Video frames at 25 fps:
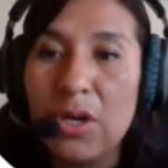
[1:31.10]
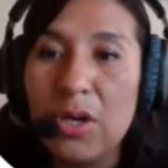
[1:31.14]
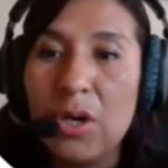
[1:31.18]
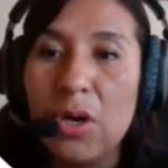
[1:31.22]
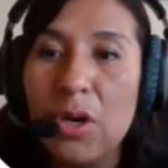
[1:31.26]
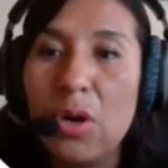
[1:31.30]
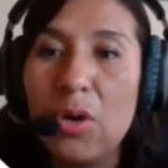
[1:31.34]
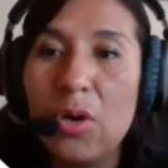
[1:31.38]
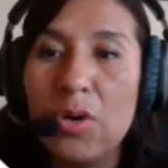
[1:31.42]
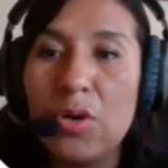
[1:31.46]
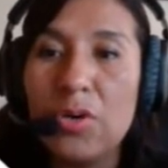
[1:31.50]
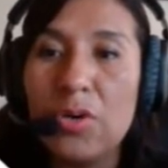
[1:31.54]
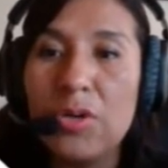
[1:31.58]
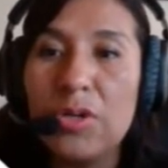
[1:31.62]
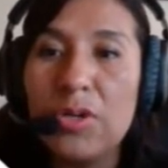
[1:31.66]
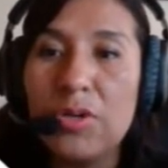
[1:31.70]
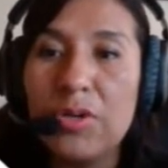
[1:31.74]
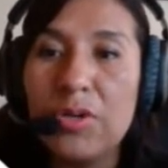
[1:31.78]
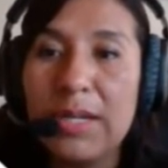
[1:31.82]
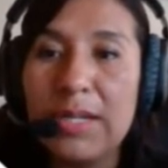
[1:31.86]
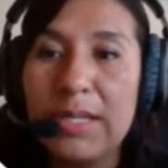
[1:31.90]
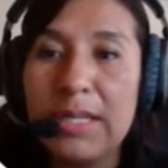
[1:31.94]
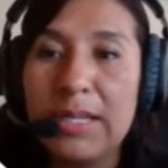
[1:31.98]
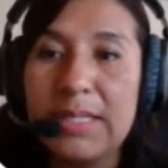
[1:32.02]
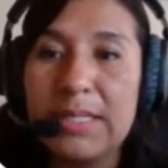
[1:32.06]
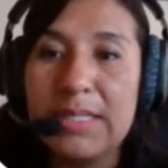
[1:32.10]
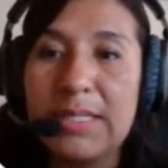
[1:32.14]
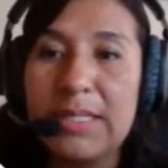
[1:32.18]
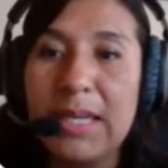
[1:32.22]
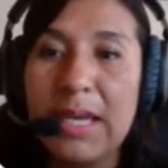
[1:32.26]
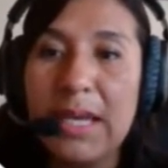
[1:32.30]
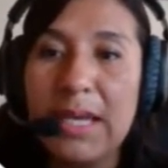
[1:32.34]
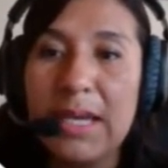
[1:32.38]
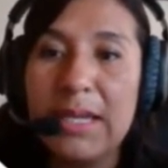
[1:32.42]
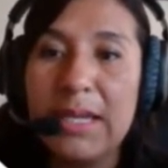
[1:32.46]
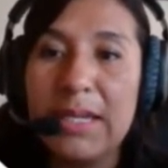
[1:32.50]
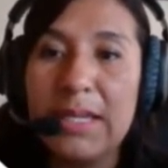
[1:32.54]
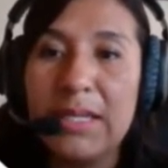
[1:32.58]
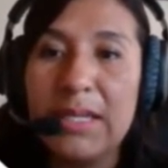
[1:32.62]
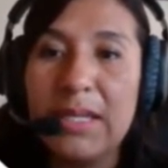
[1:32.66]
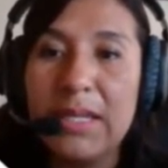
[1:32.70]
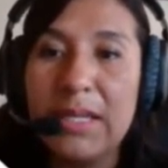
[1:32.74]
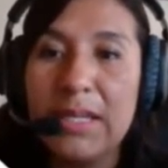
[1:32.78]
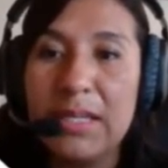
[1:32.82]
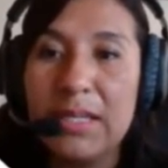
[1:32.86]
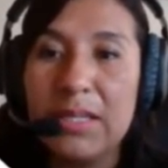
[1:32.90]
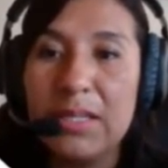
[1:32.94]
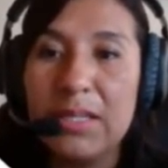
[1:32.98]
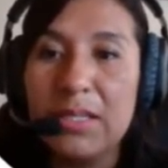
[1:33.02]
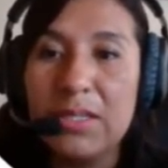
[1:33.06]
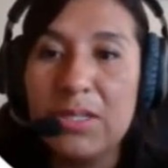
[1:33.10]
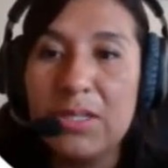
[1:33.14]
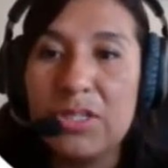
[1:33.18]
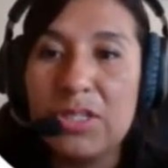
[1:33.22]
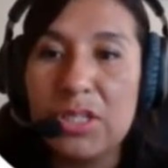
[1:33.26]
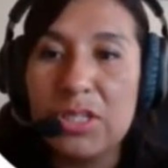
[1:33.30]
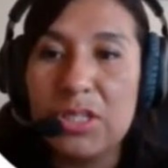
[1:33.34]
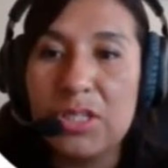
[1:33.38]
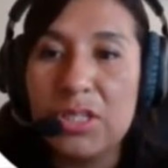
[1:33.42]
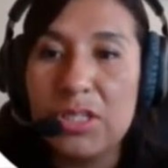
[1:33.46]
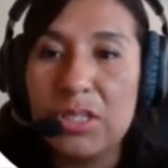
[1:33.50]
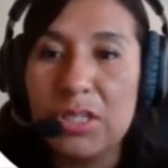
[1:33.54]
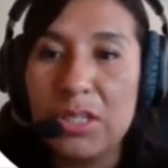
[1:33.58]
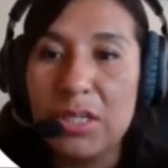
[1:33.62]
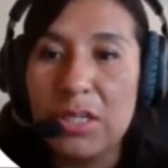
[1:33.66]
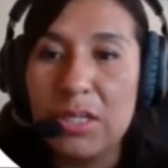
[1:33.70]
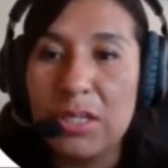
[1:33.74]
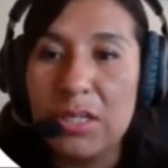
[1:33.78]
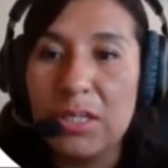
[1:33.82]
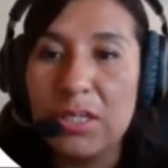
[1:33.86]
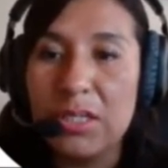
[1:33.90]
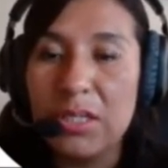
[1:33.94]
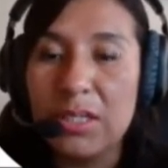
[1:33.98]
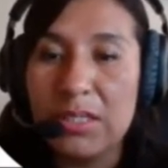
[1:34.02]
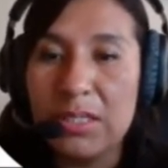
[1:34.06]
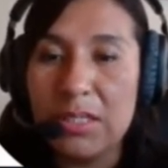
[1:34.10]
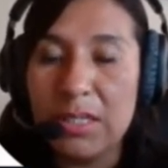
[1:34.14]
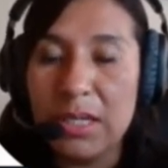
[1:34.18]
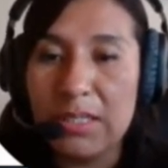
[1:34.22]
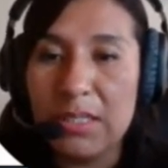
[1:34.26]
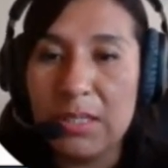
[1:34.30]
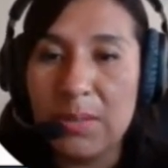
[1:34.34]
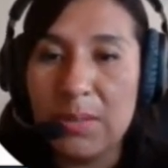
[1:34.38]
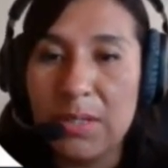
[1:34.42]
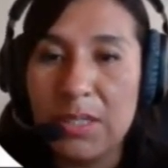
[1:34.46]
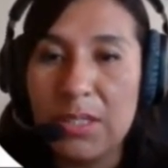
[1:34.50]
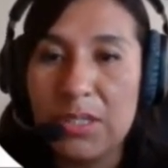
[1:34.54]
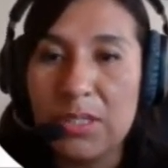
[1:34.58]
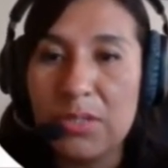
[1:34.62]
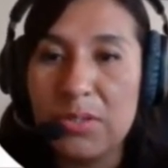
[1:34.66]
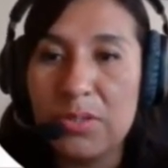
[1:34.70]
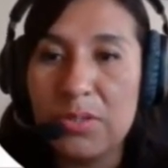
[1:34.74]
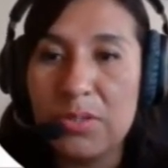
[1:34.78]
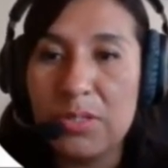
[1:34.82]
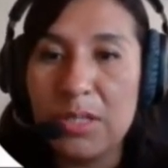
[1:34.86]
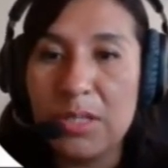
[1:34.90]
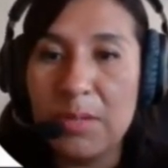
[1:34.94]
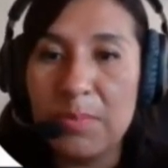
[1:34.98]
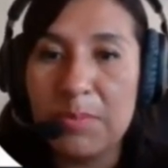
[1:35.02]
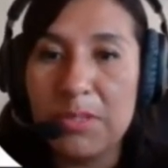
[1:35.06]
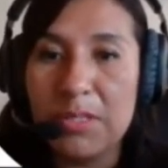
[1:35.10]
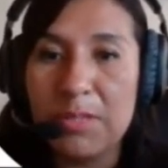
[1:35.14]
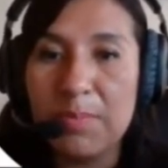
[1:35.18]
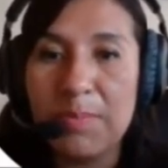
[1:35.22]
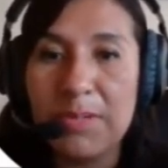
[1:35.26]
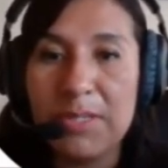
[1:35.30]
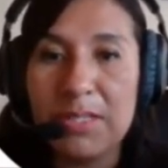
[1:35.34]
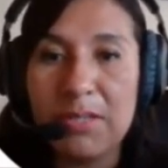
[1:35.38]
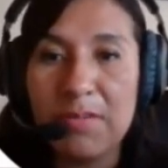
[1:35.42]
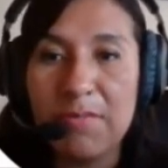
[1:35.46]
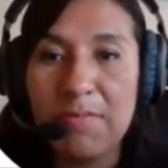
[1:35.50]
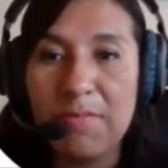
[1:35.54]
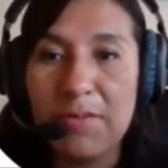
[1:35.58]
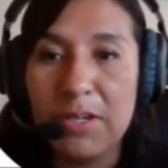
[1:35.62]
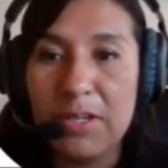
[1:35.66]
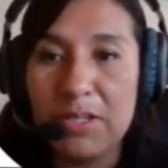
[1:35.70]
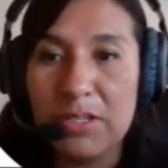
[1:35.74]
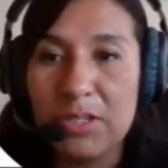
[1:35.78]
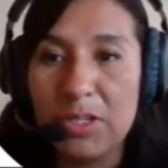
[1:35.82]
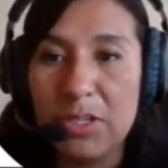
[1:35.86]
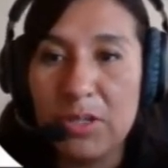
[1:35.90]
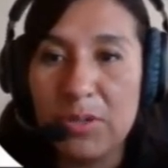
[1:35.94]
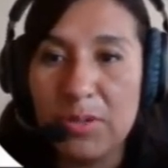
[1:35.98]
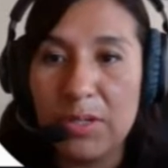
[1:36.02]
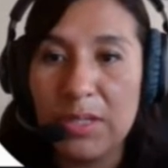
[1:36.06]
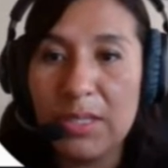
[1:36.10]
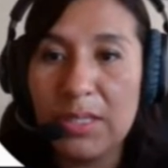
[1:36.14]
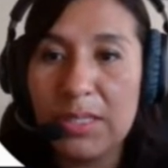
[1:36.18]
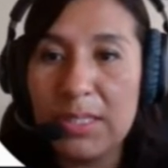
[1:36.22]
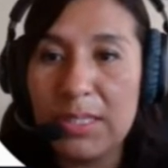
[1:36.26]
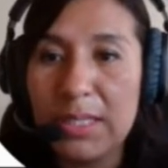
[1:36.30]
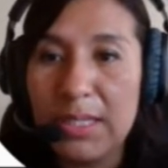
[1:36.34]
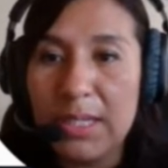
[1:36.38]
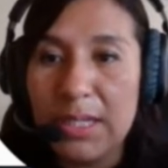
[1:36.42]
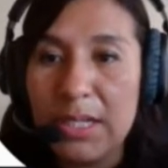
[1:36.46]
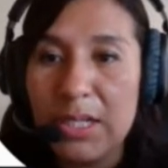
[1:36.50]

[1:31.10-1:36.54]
or you can assign just these activities to some specific students.